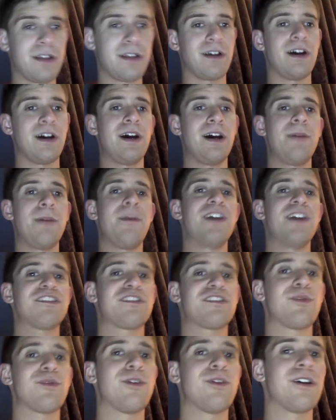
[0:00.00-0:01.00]
Uh,
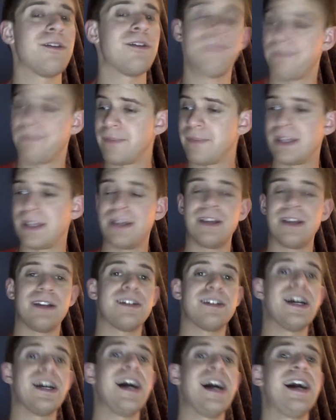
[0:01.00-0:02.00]
Mansoor
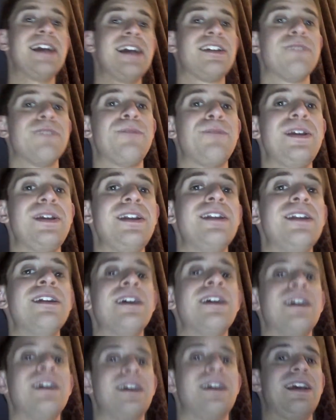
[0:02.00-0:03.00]
guy competed
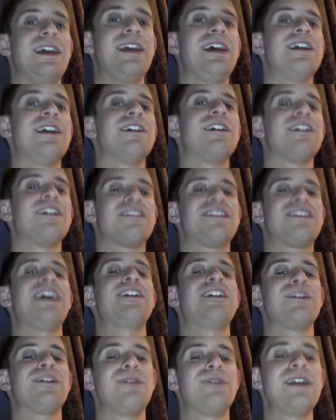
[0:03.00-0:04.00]
in uh,
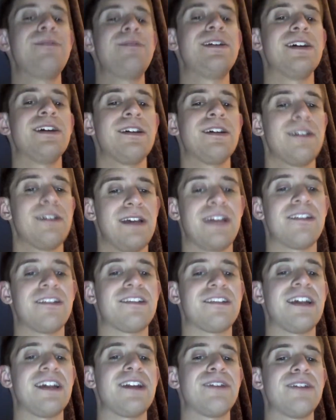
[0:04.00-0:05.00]
Saudi Arabia at the
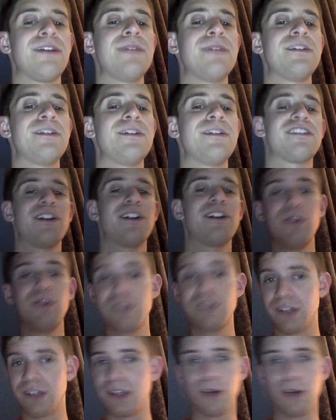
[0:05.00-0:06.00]
Saudi Arabia
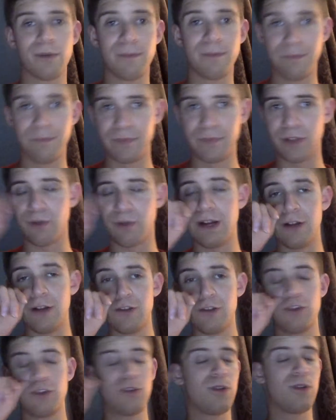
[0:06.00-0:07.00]
shows, you know, Crown
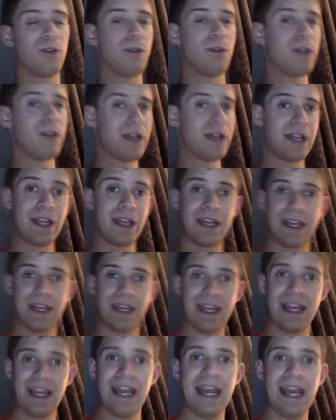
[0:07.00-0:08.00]
Jewel
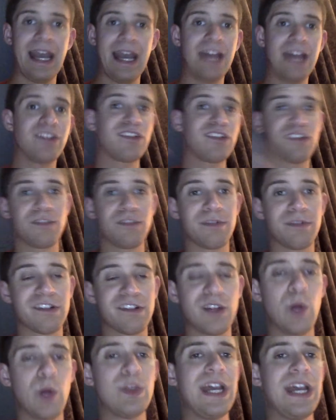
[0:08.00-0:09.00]
and Super
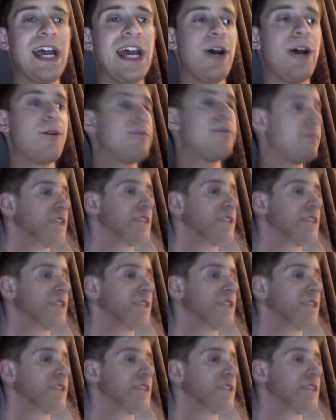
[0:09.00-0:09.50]
Showdown.